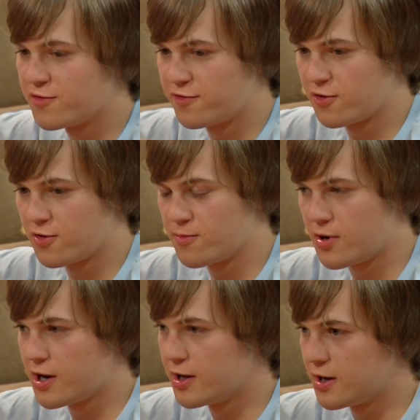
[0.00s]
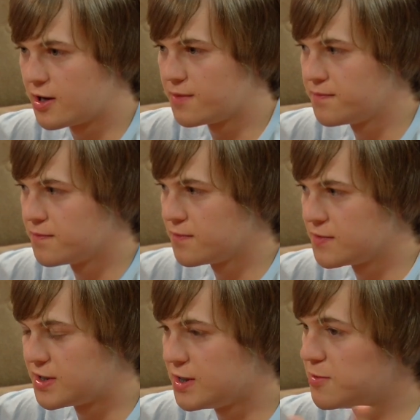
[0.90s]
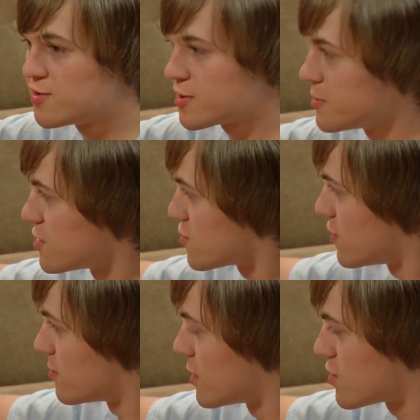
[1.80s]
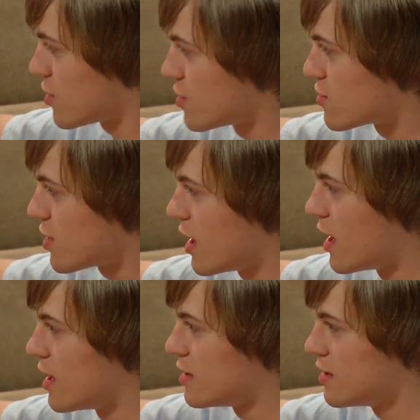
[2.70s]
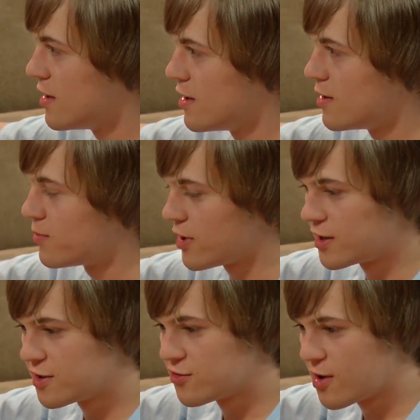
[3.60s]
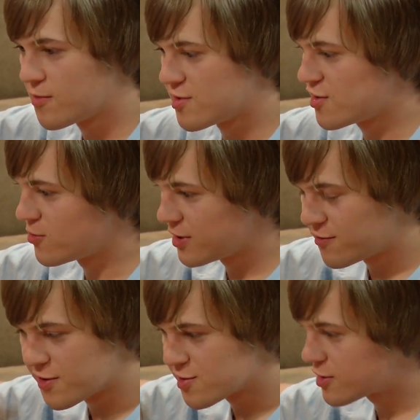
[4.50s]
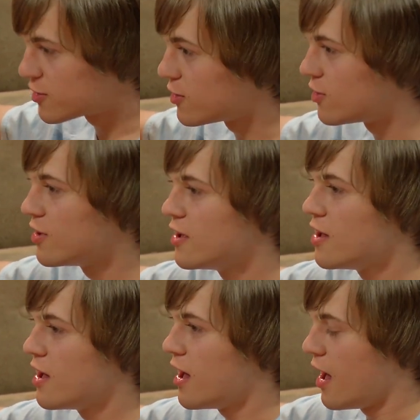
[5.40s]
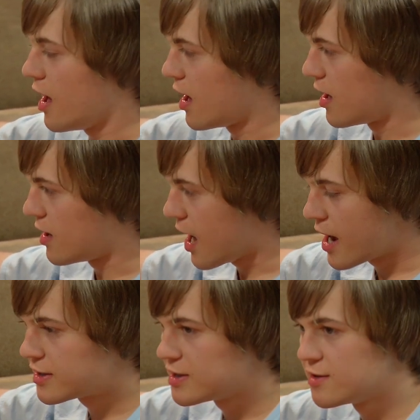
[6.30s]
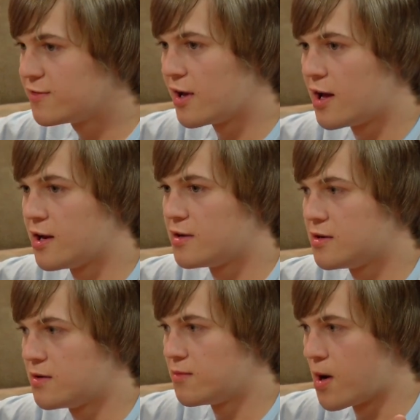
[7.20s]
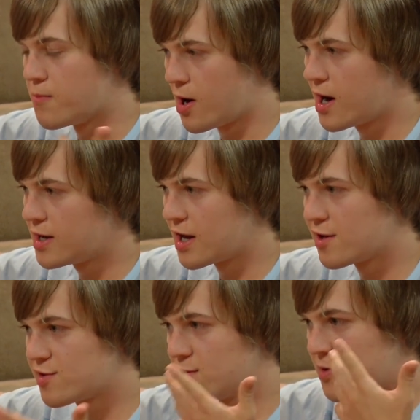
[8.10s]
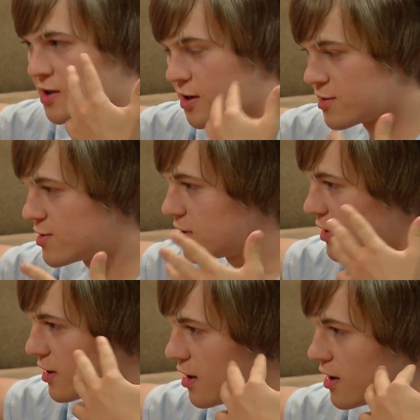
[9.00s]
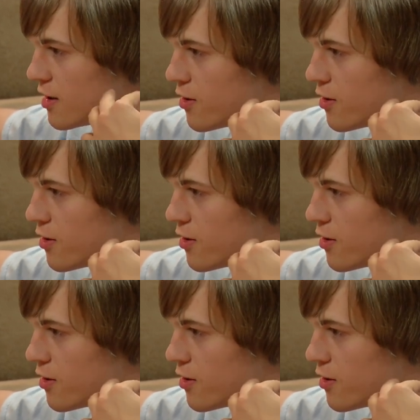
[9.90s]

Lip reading: for my teen music ministry at my church, and playing the drums, that's really physical and active, and my mind has to be constantly on,